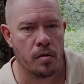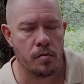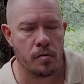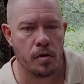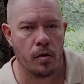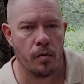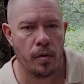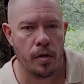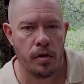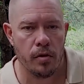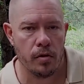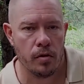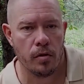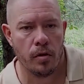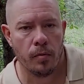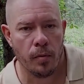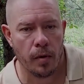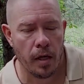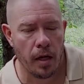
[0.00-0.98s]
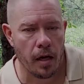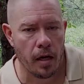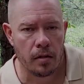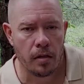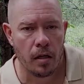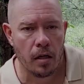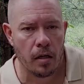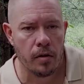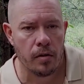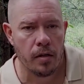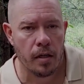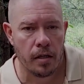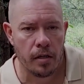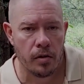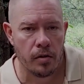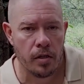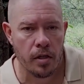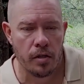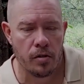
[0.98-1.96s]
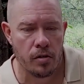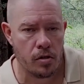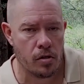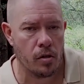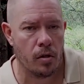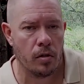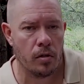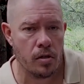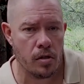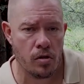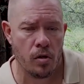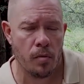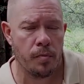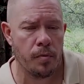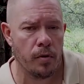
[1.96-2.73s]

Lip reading: So when you're out alone and you need to start and stop